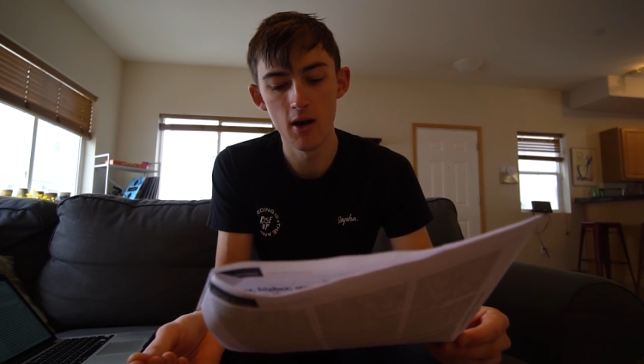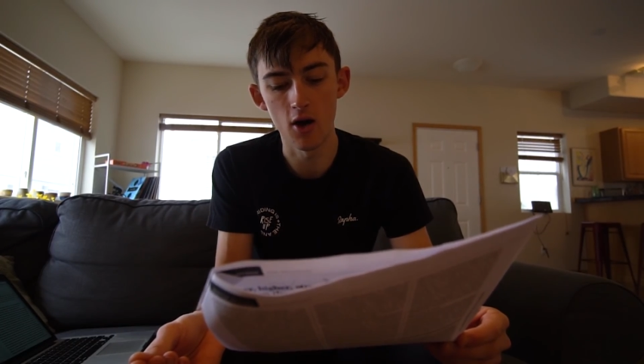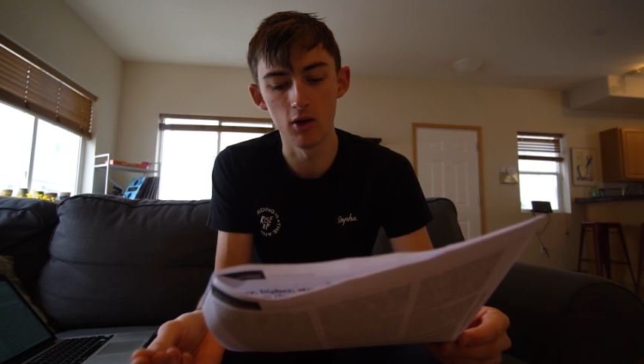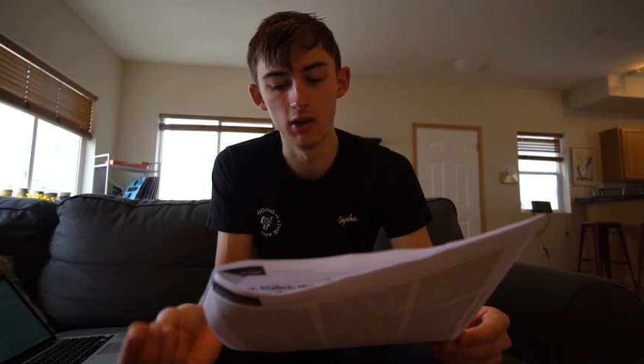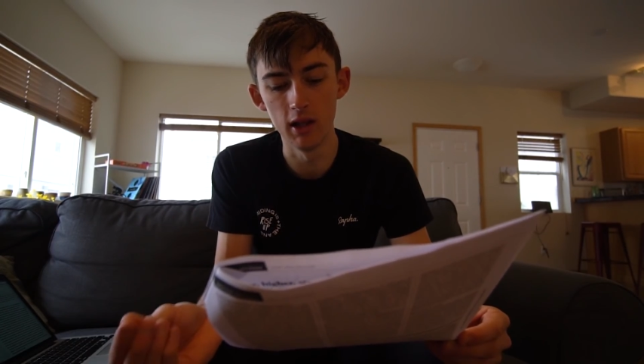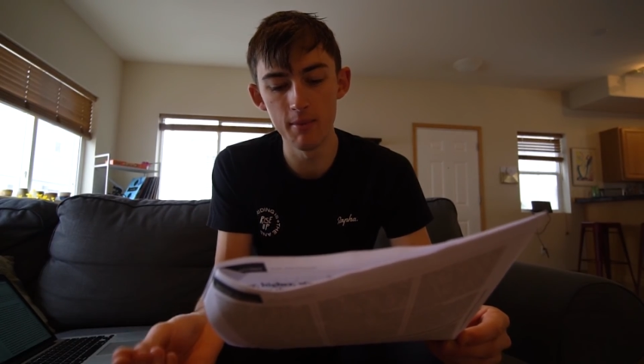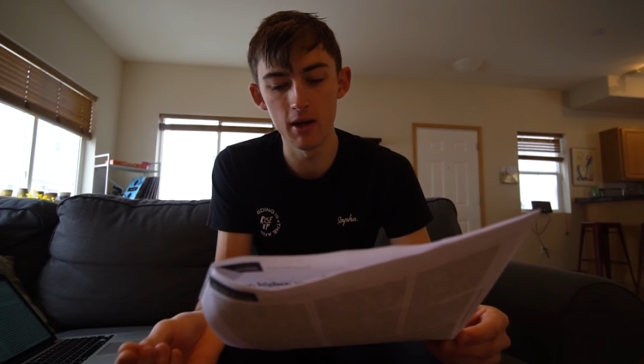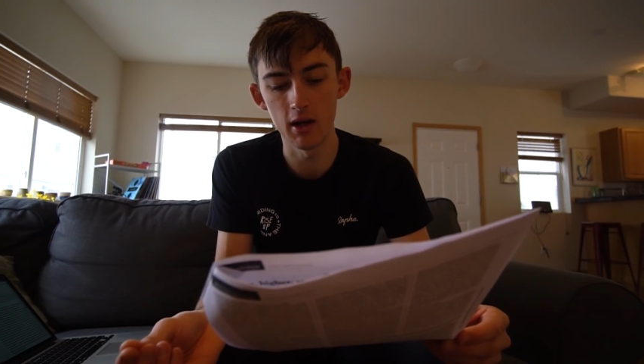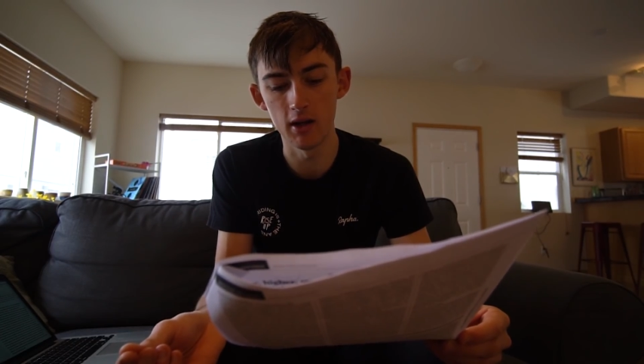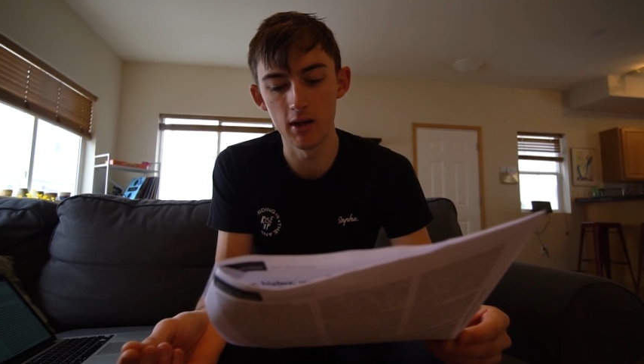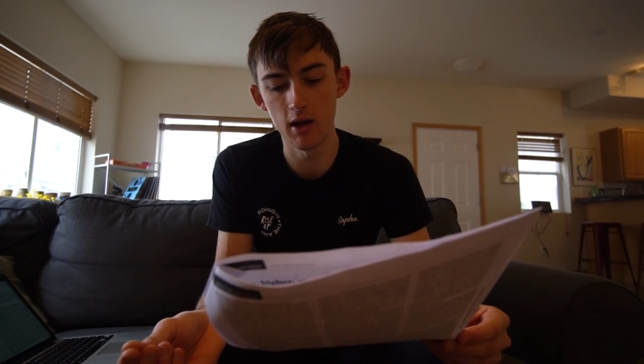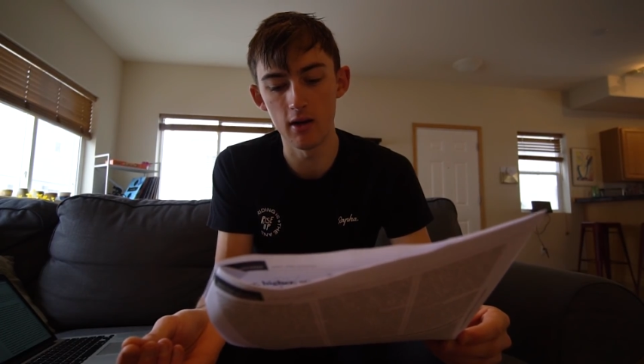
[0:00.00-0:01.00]
are
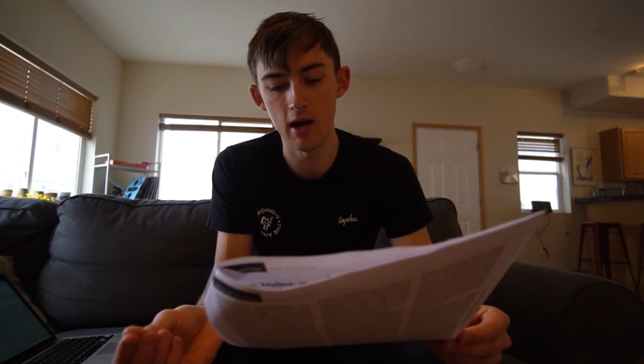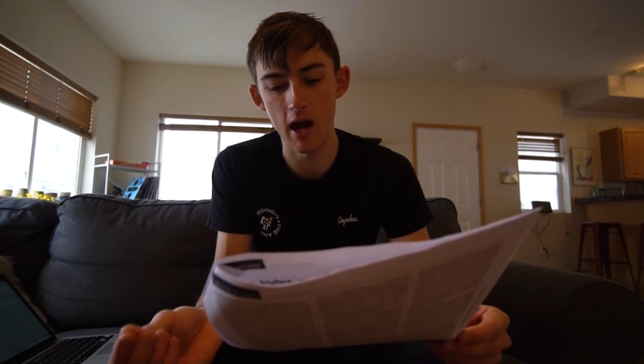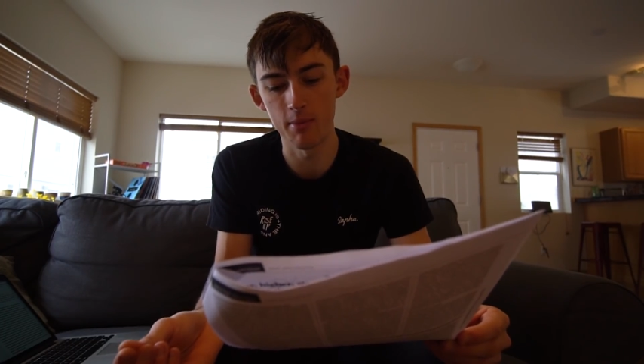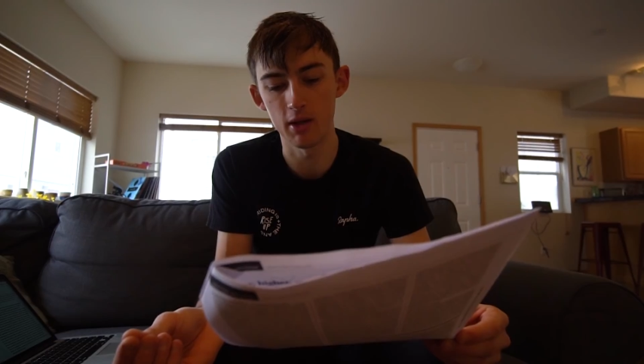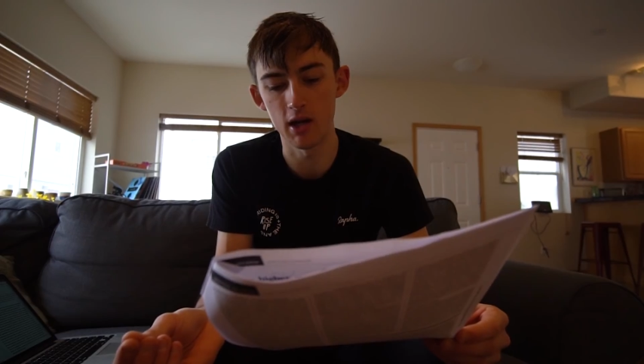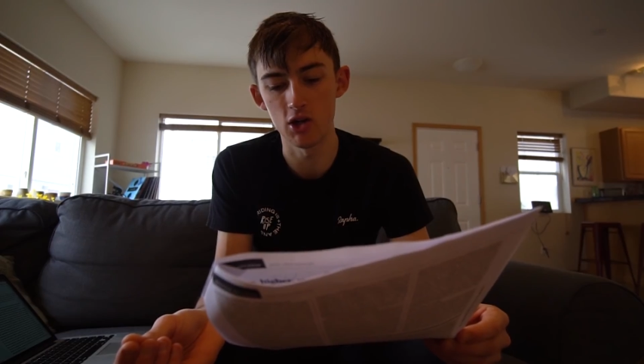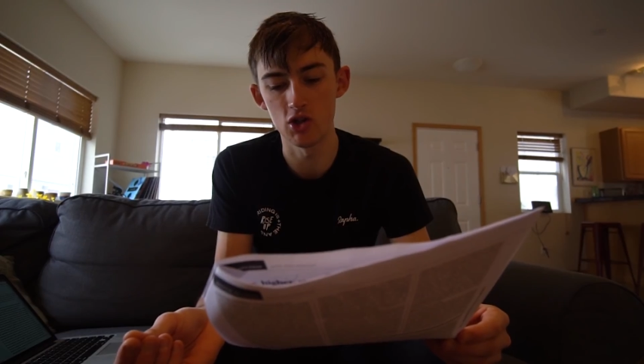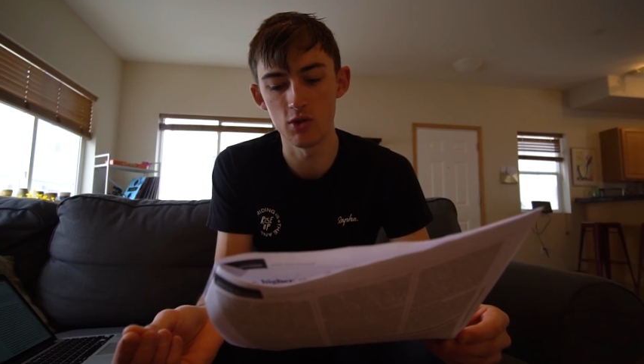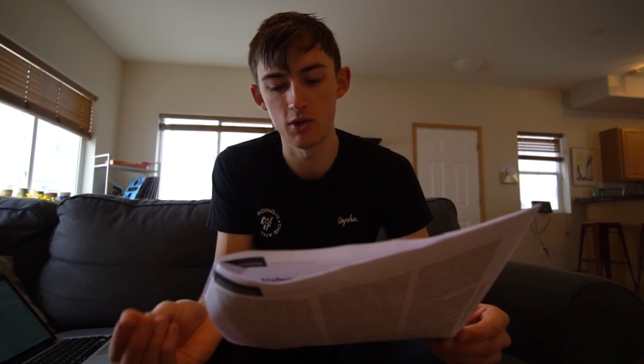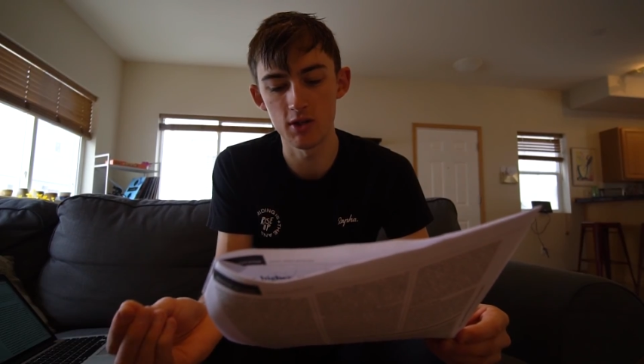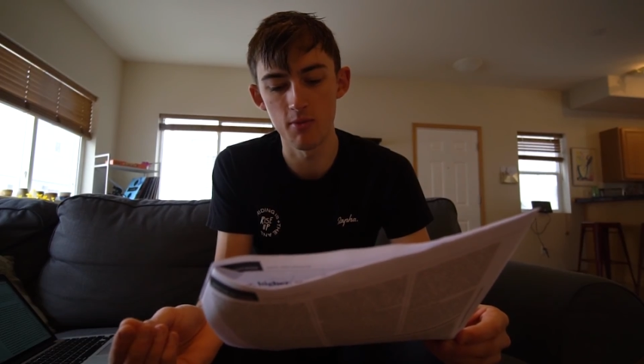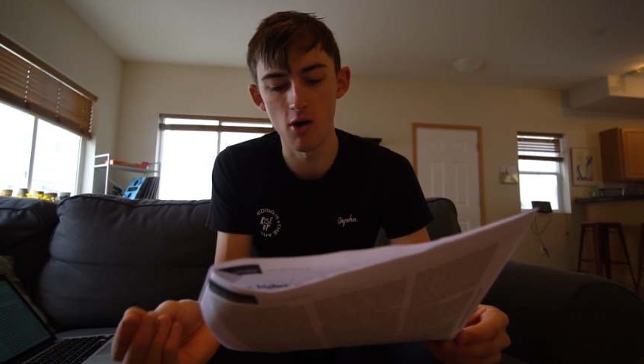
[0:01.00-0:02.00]
limited in application
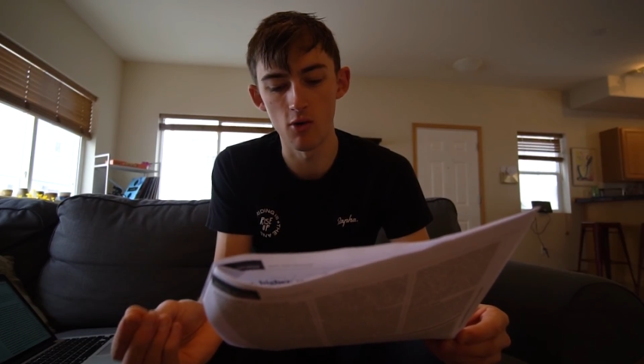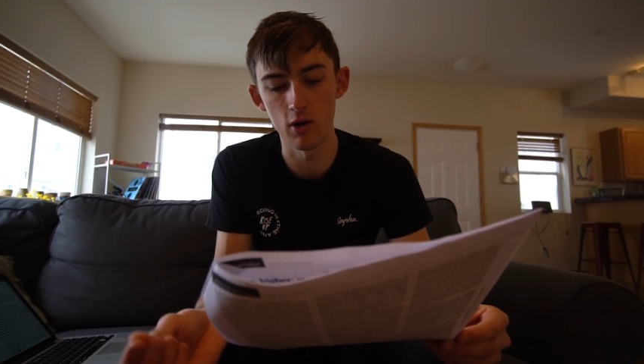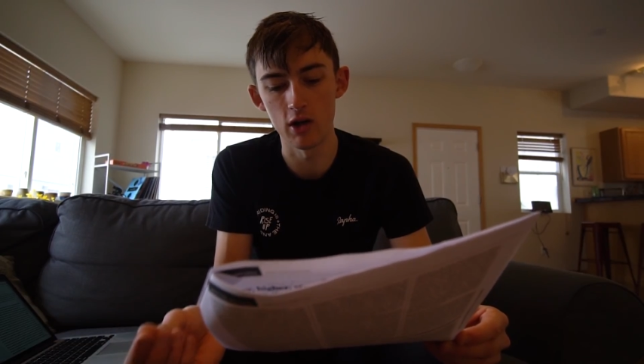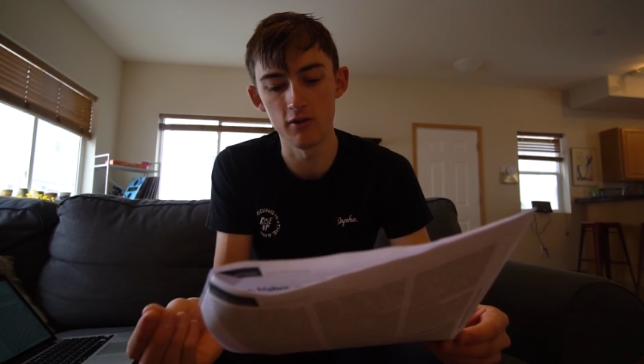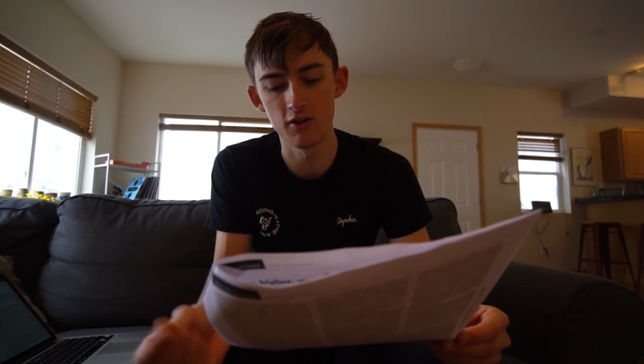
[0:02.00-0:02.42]
to a small range